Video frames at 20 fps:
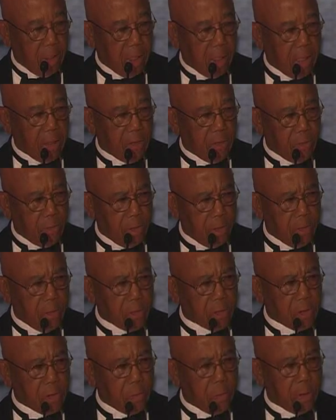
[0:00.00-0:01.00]
And during
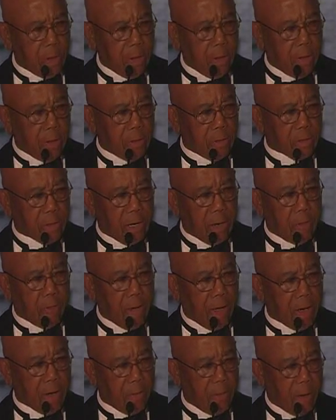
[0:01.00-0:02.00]
those 20 years, I
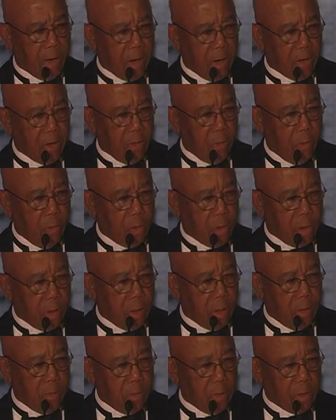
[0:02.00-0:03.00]
ran around the
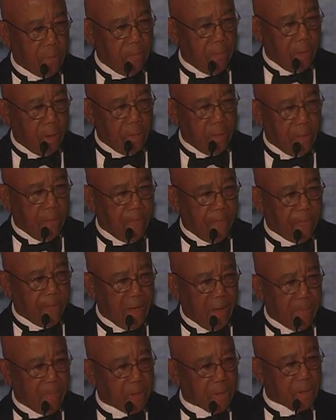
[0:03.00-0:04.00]
world with a very
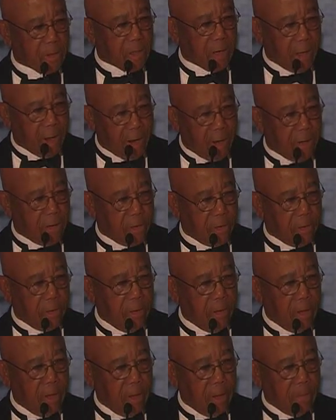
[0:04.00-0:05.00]
famous tiger
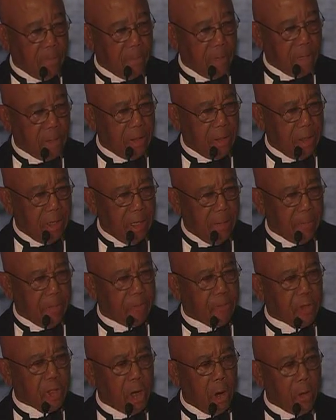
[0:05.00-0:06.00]
by the name
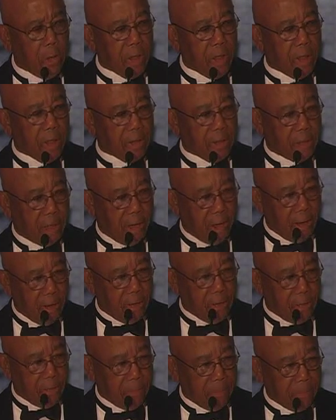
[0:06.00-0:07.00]
of Tony the
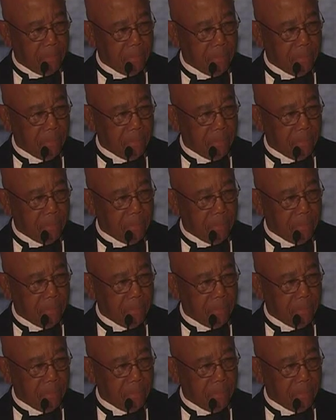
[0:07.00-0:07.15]
Tiger.